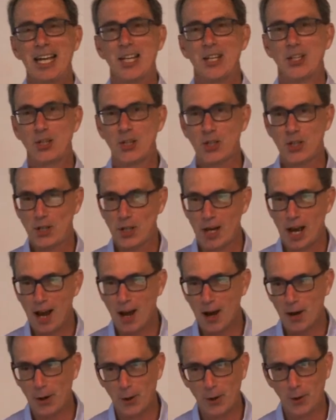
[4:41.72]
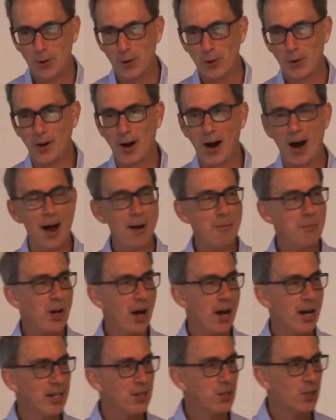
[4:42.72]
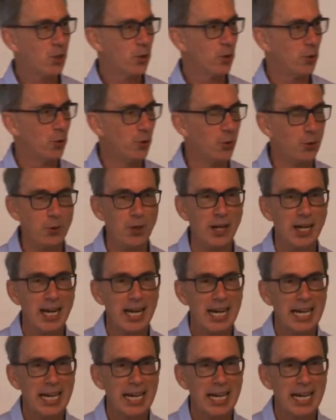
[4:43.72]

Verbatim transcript: So I'm going to